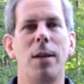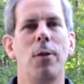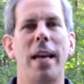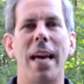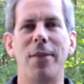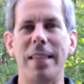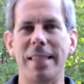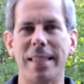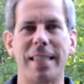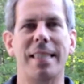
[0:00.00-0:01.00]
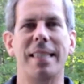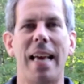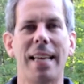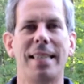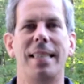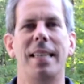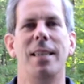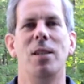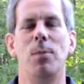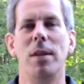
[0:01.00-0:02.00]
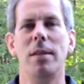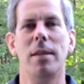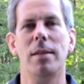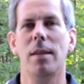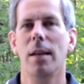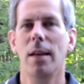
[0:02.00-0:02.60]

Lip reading: they were having success in this business.